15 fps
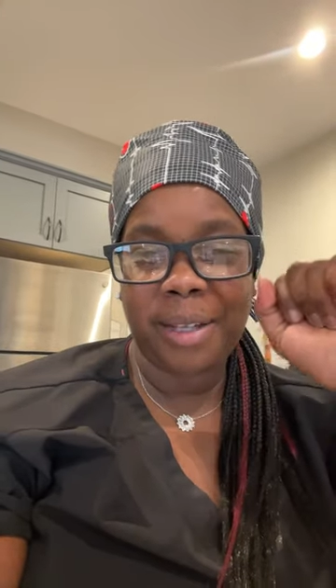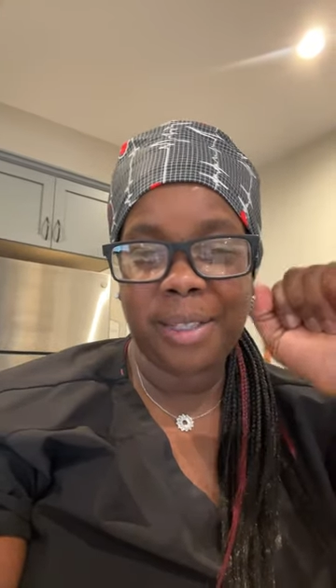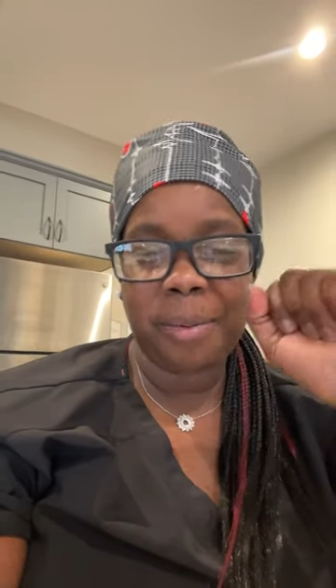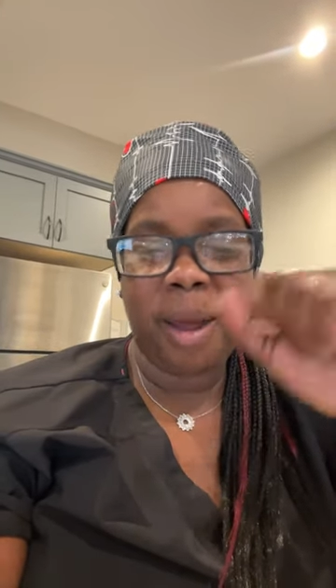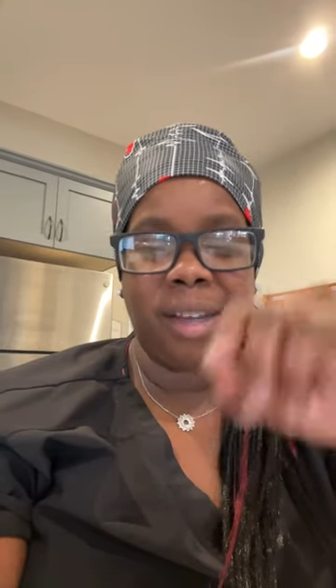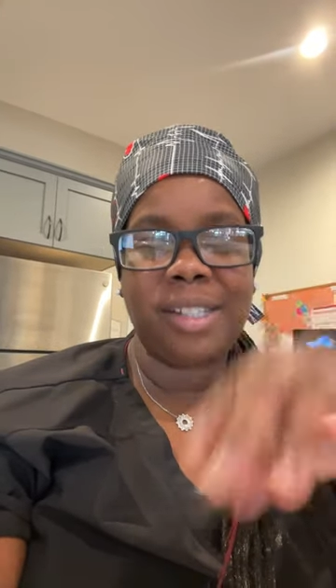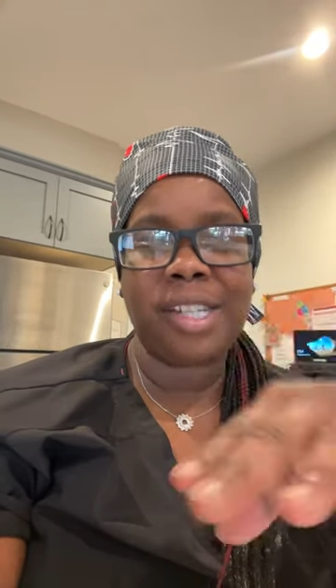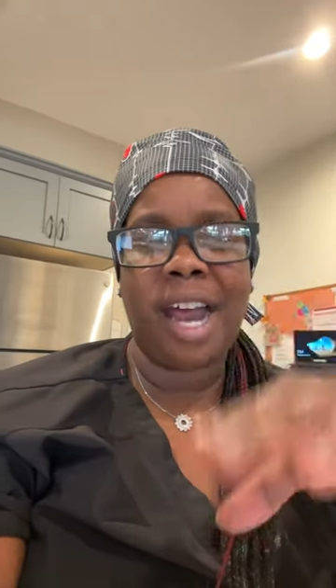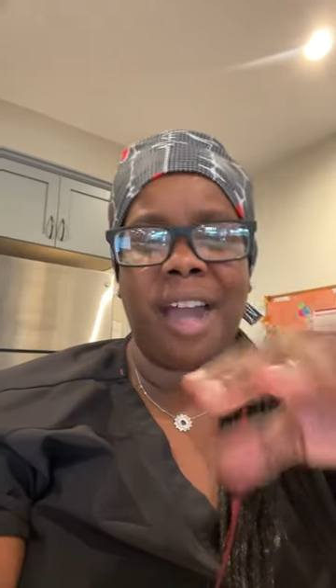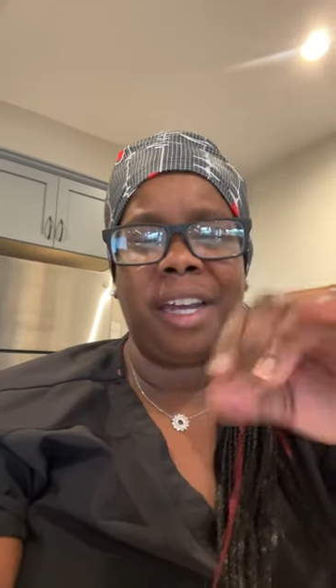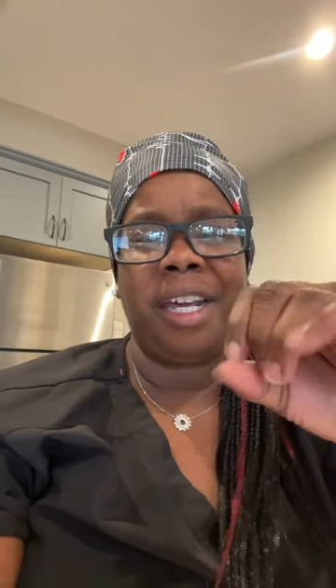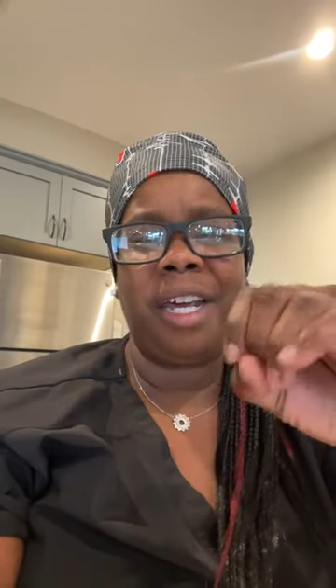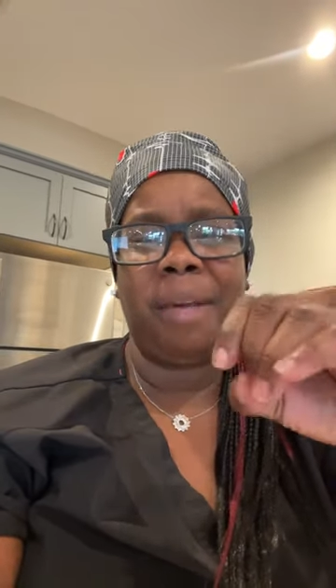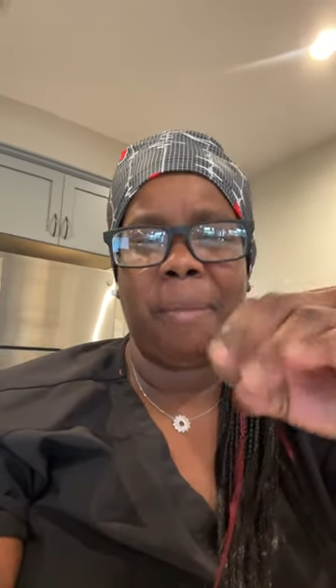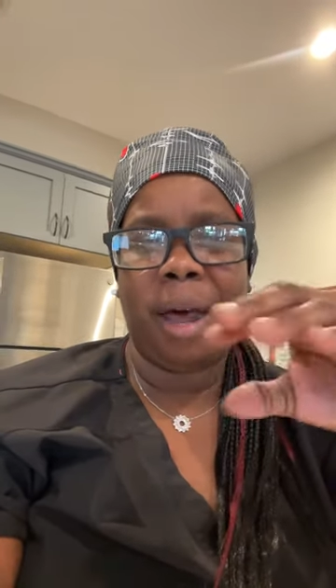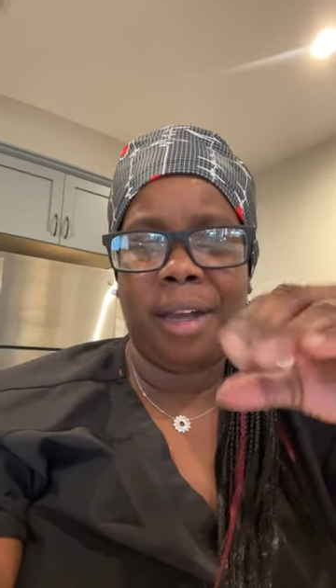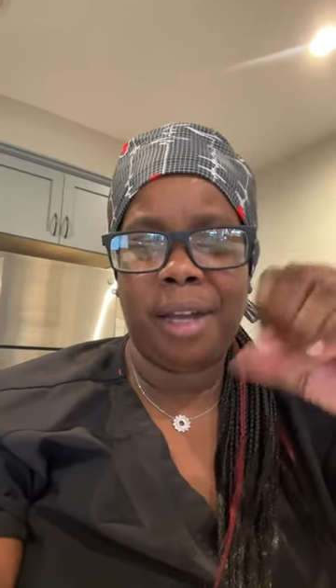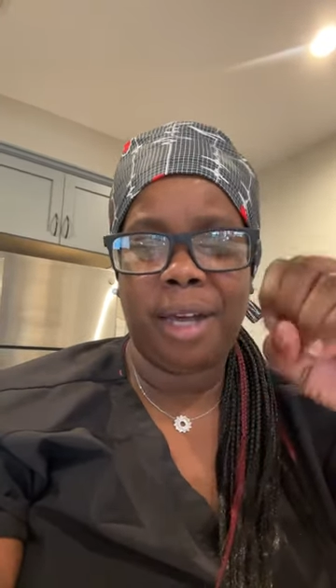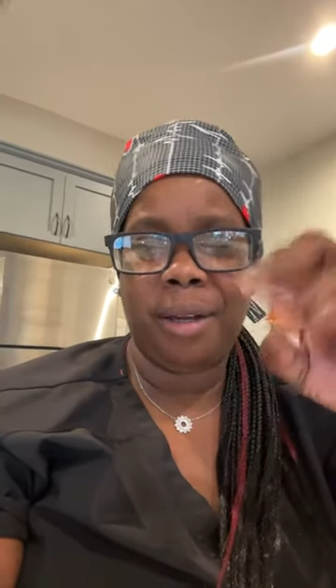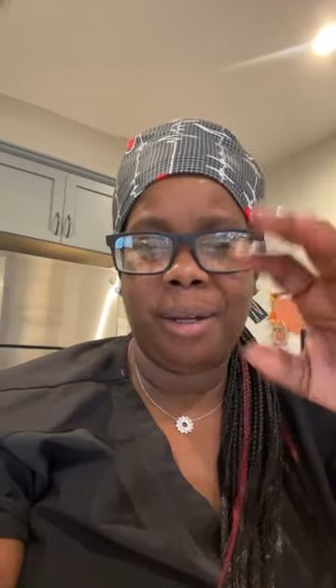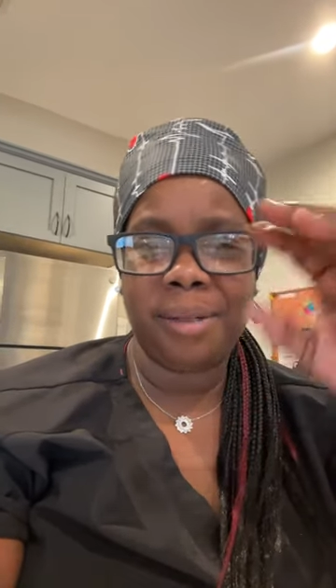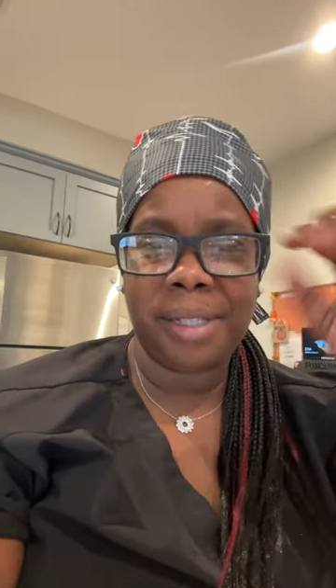Gosh, I need my
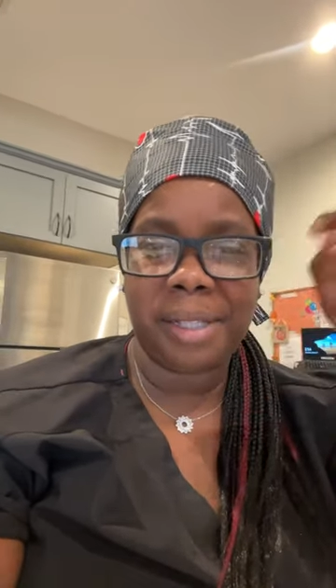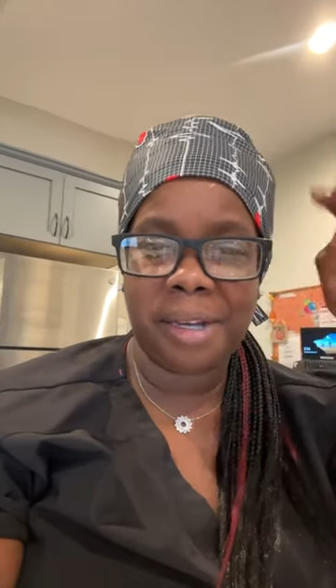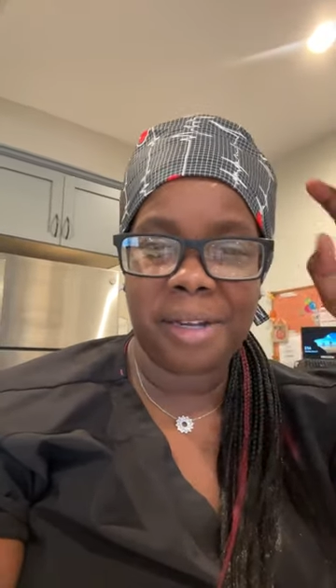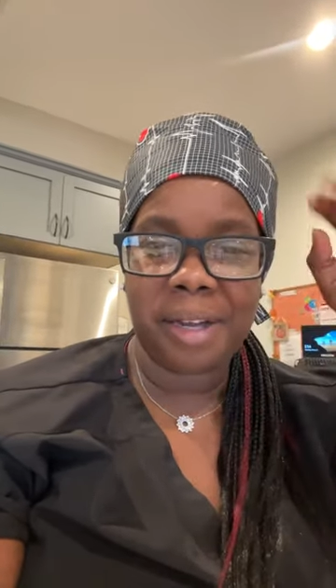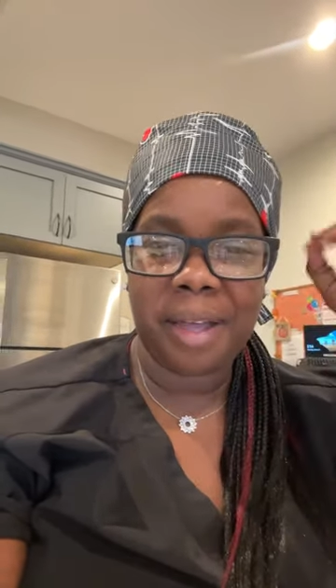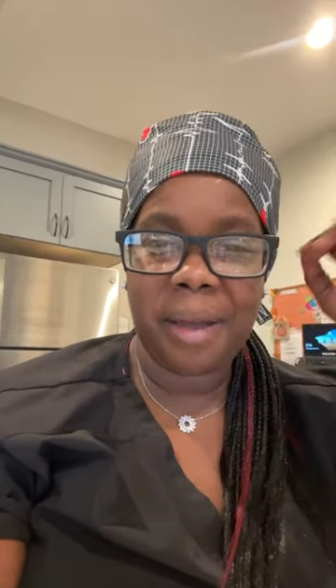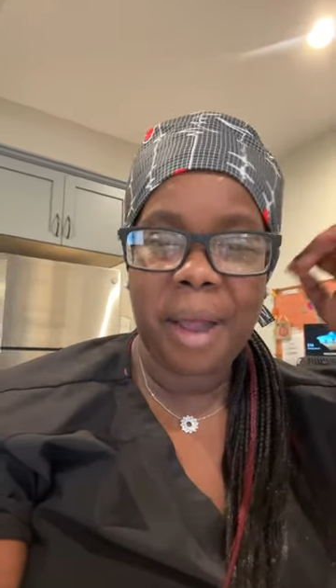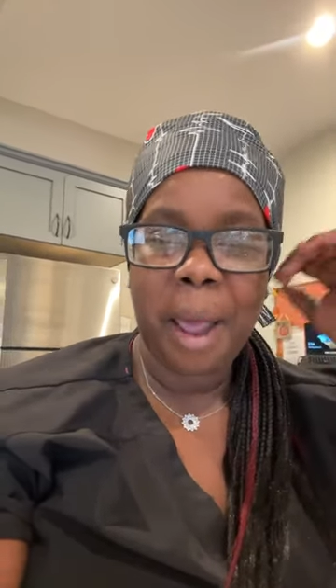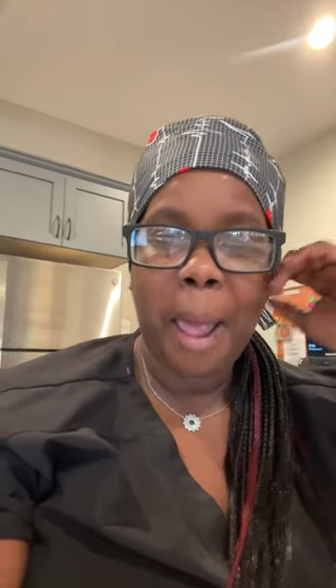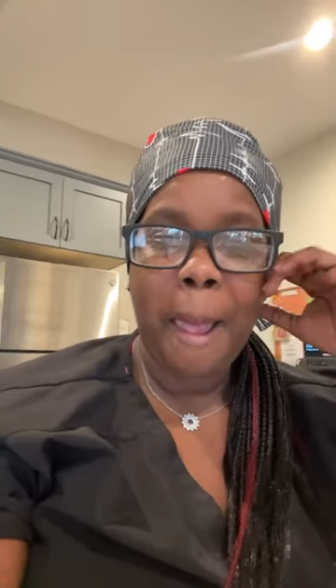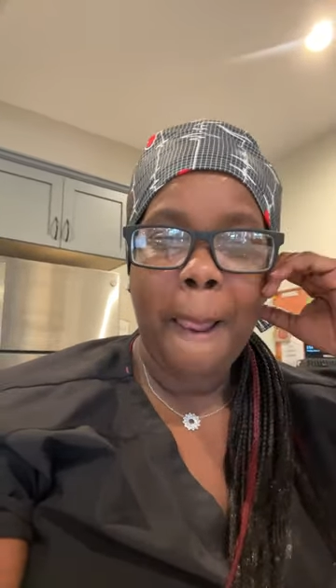nails done.